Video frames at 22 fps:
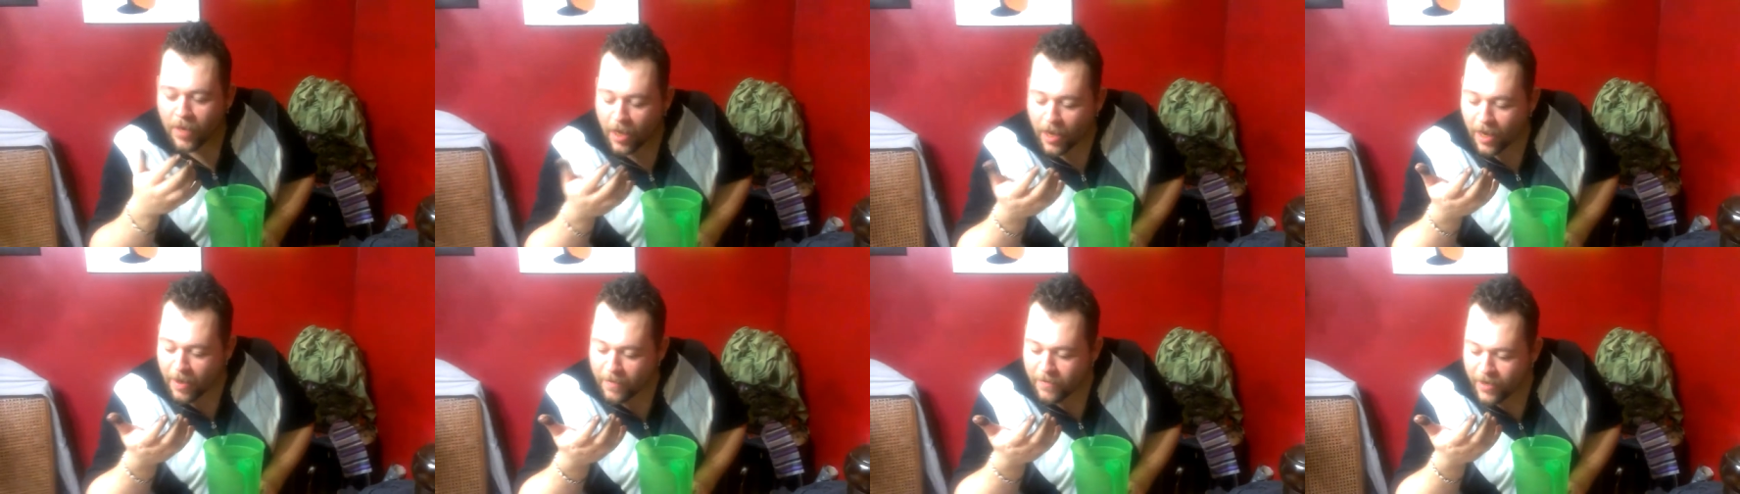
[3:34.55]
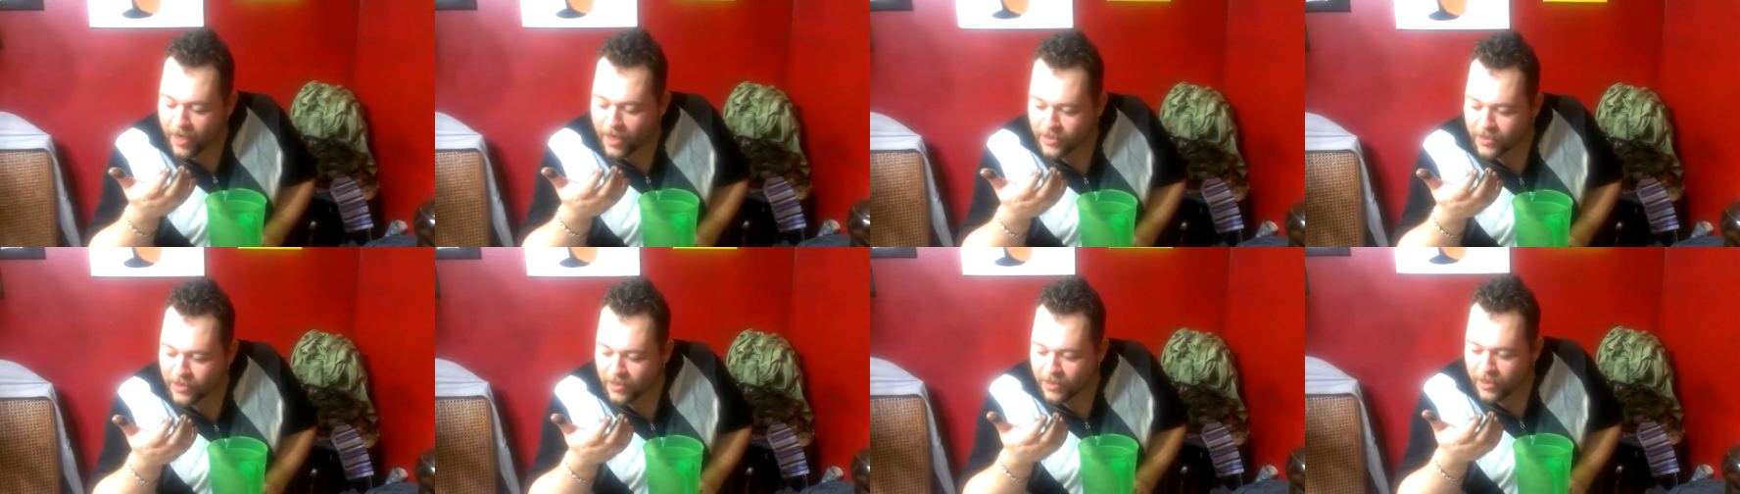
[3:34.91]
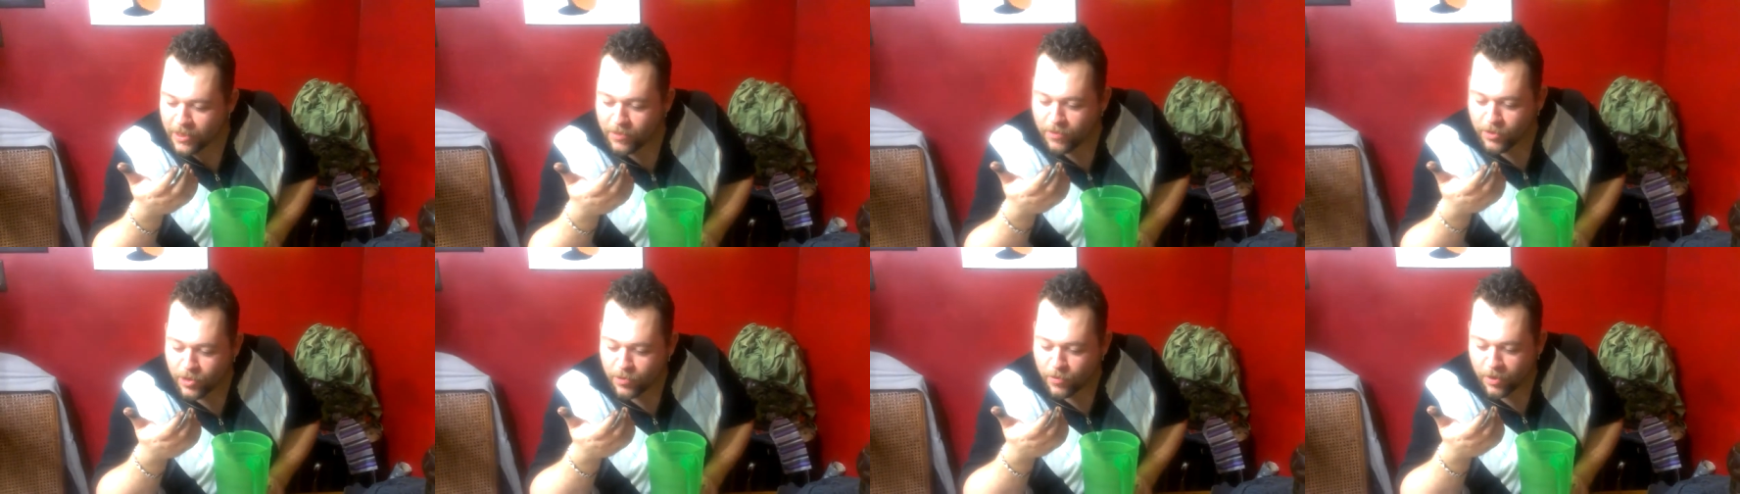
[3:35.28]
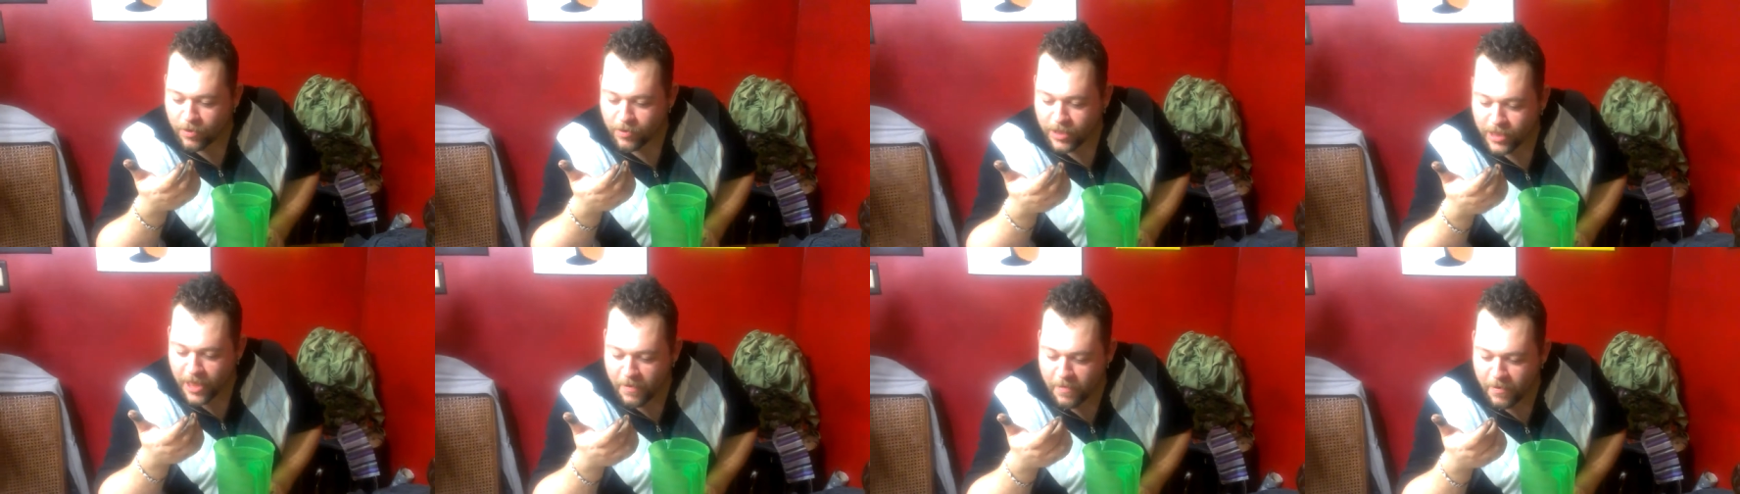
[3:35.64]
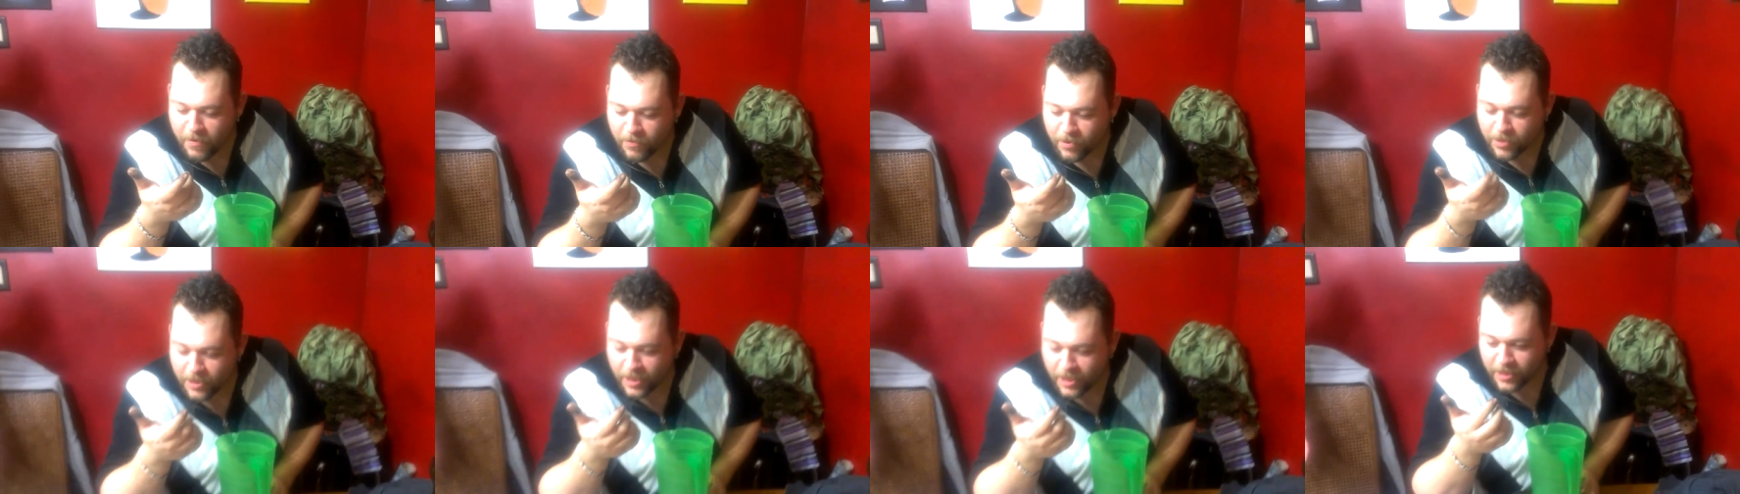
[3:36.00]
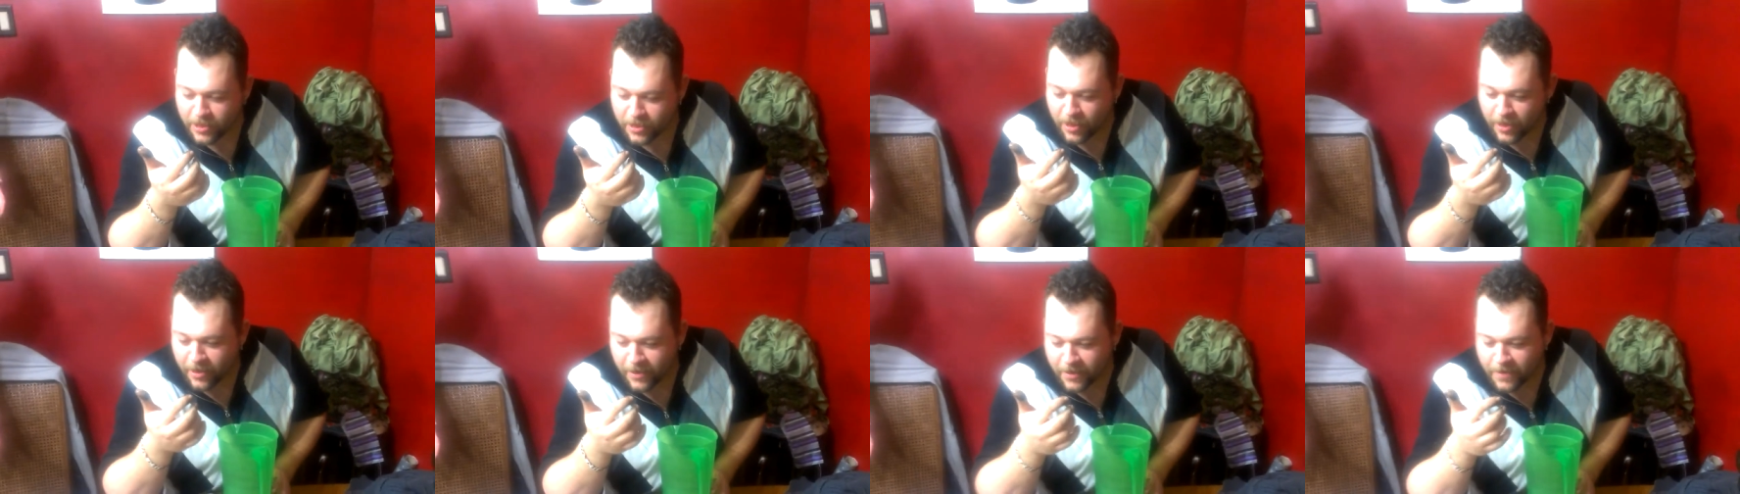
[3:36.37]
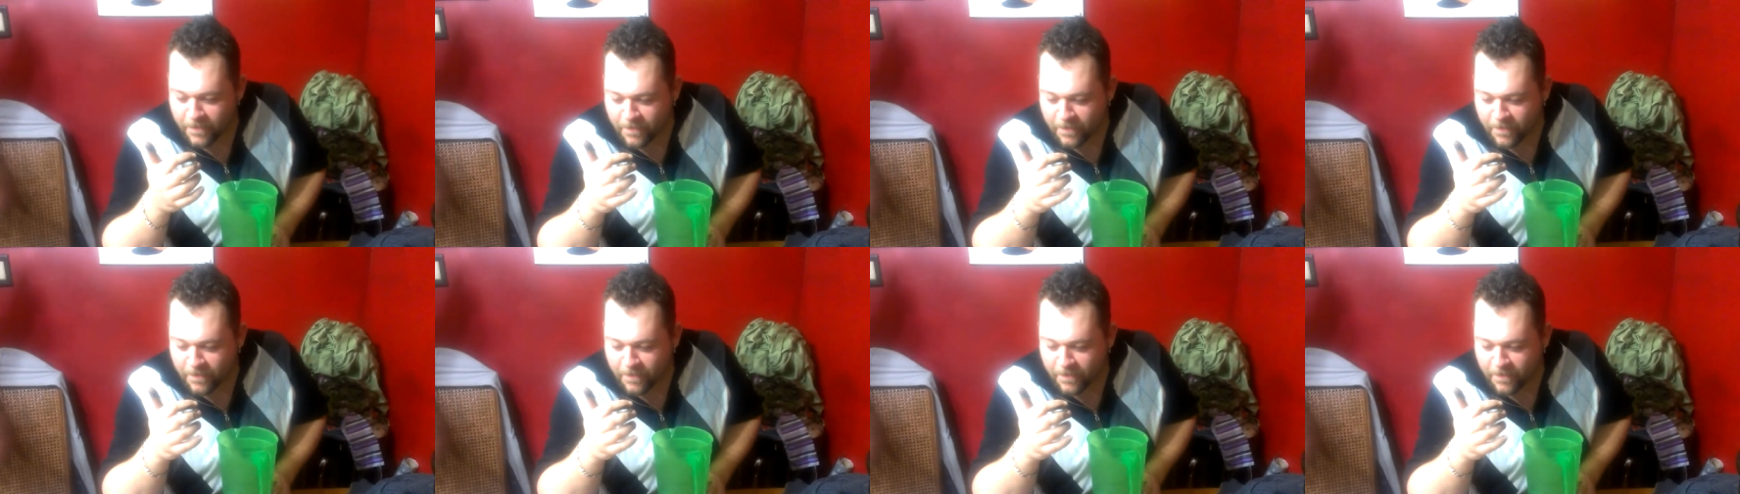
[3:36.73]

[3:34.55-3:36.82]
I'm guessing this is what semen would taste like.